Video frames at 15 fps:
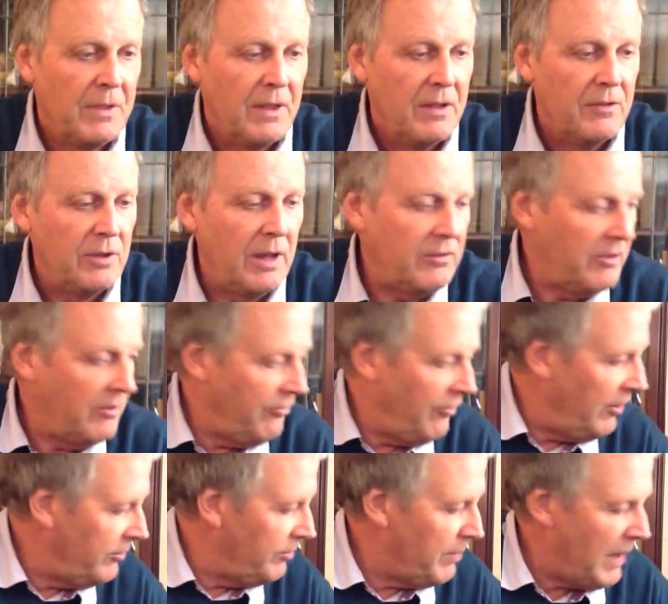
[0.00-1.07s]
So that's the
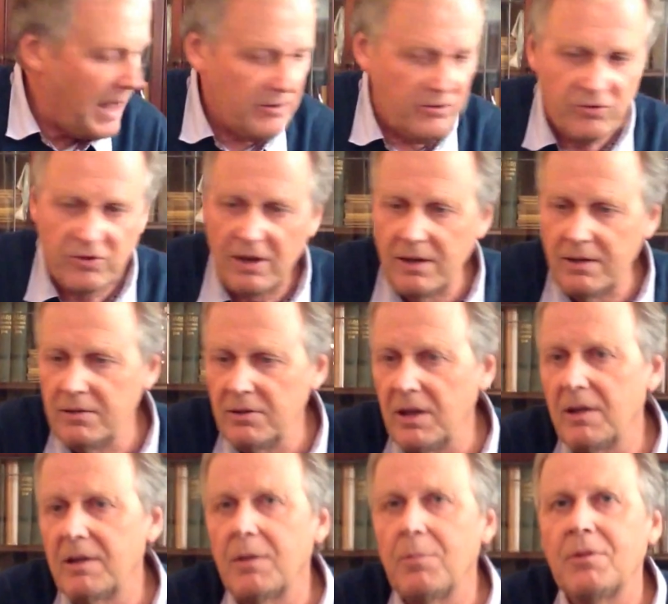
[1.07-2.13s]
first batch, and
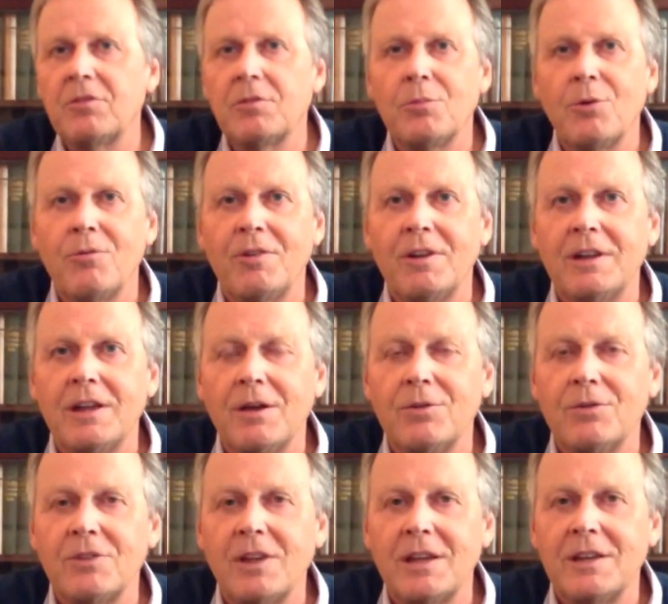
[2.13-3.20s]
there'll be some more
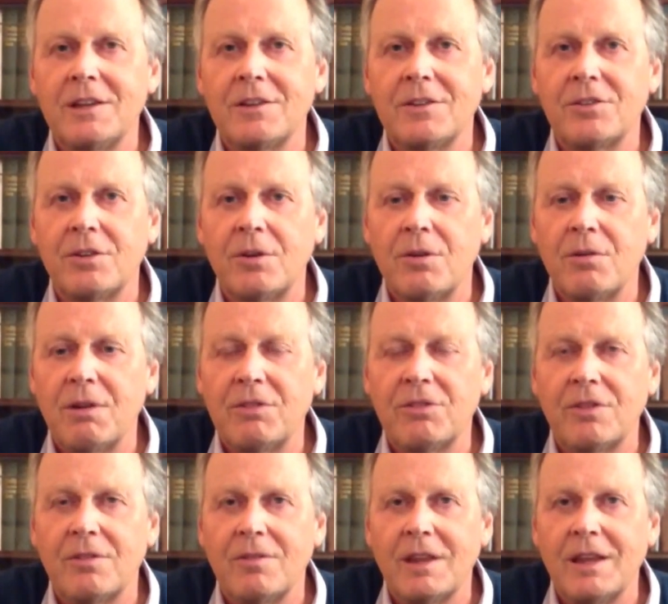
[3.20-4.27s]
videos taking us through the rest
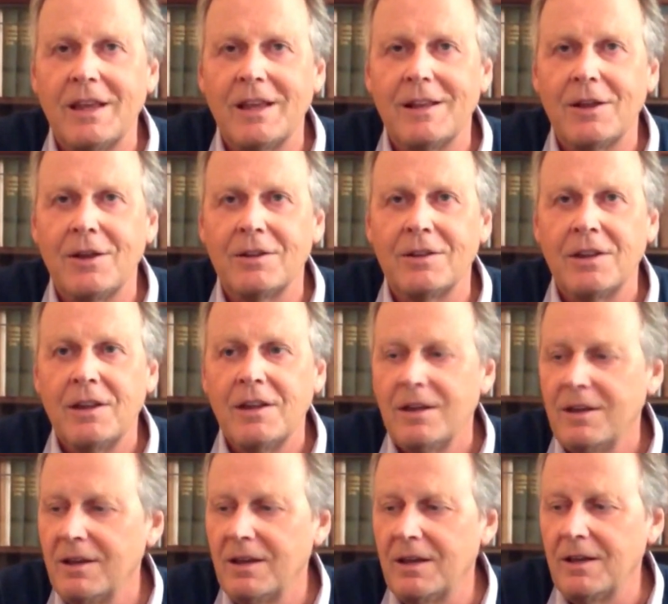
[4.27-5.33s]
of the alert.
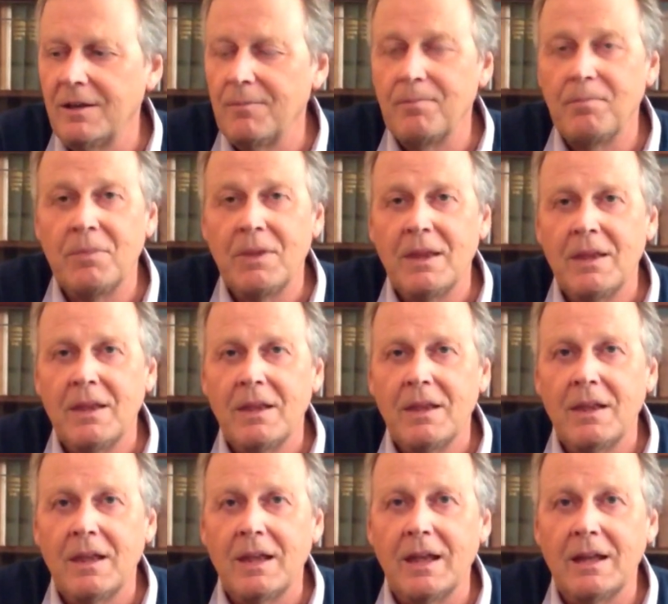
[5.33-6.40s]

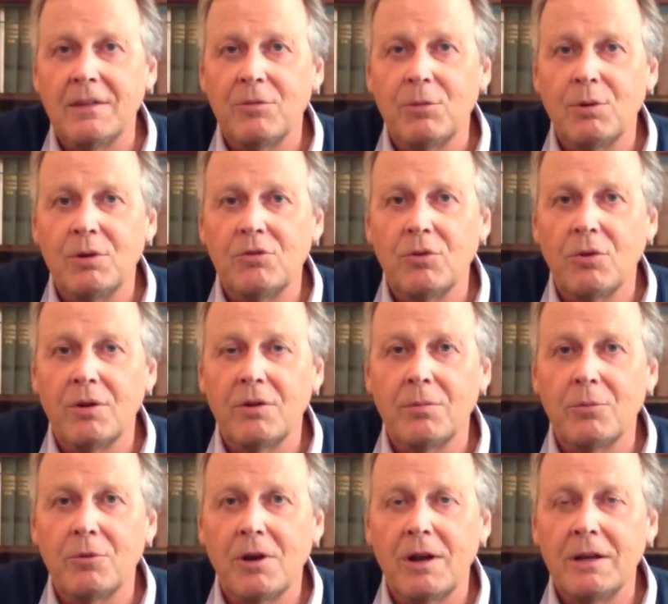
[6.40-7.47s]
And if you enjoy them,
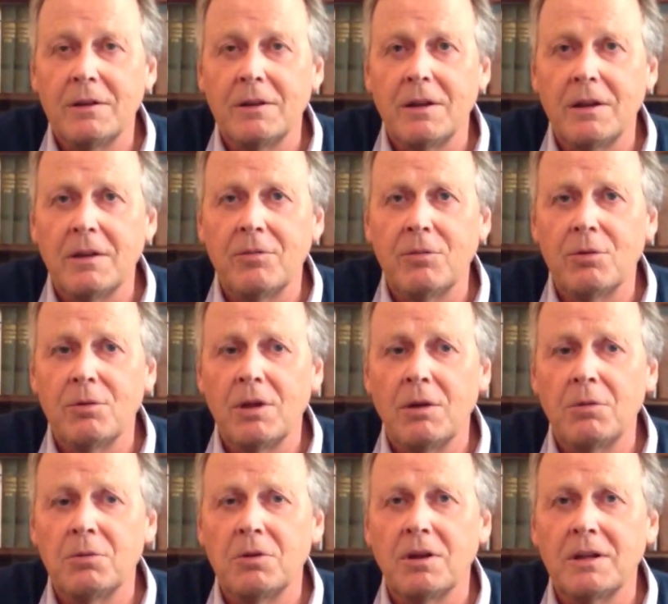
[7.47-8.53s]
great, and if you
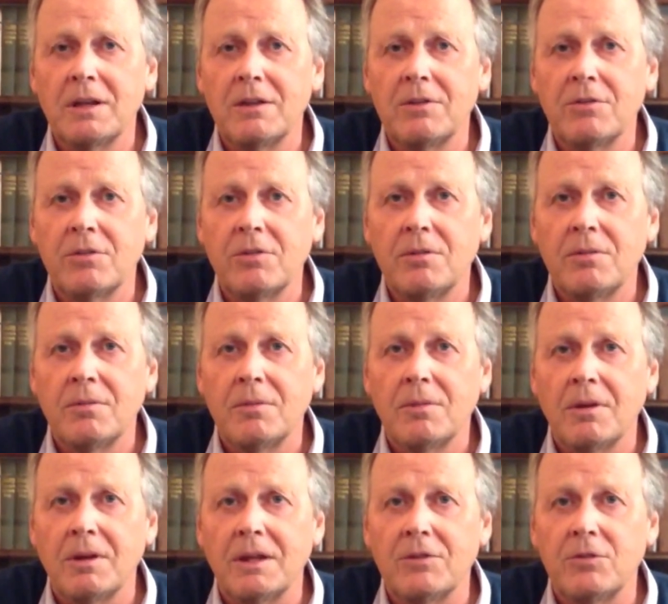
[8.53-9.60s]
don't, I guess
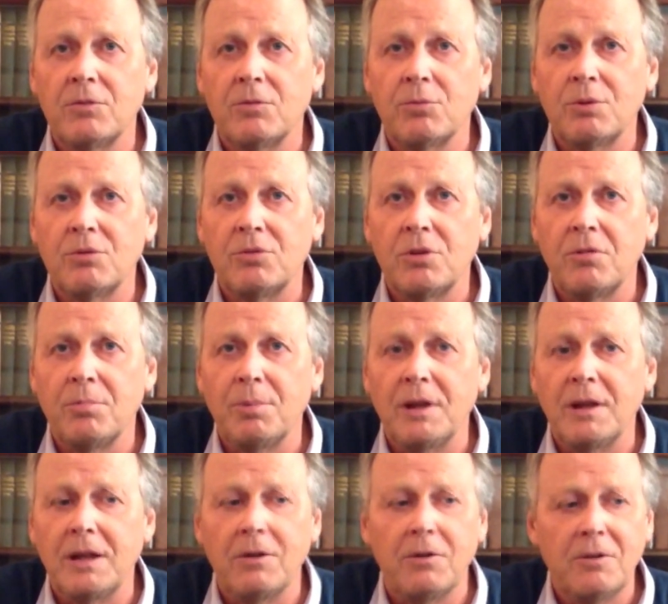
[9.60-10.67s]
you've switched off by
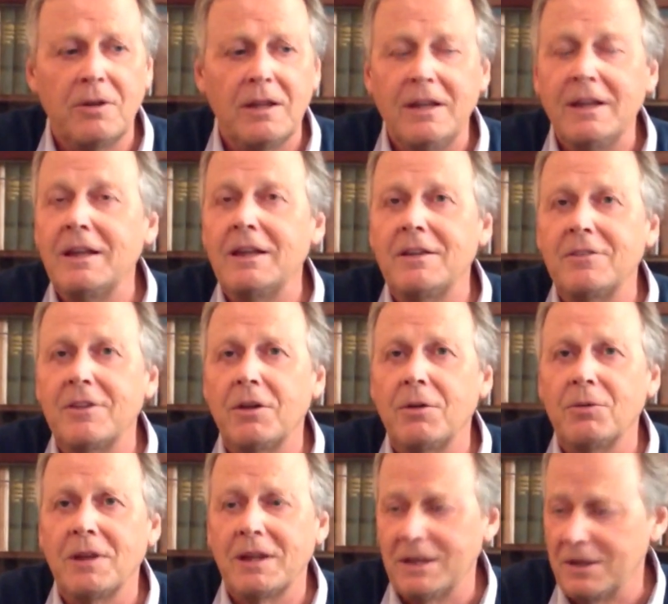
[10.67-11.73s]
now. So
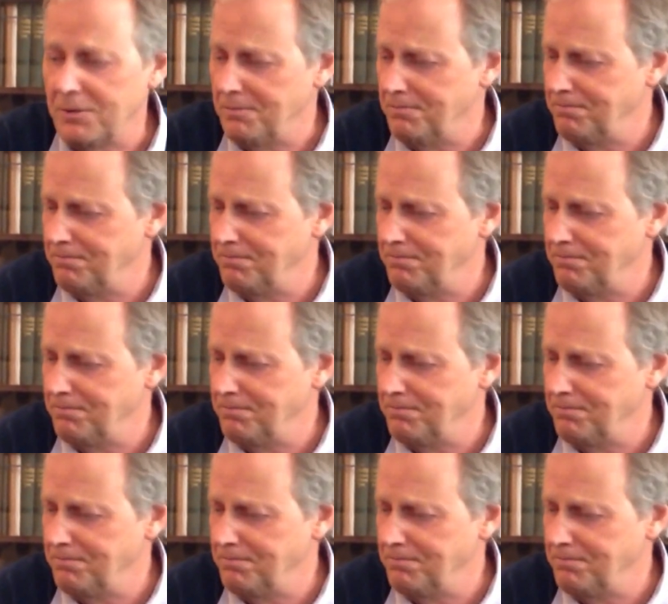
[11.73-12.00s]
thank you.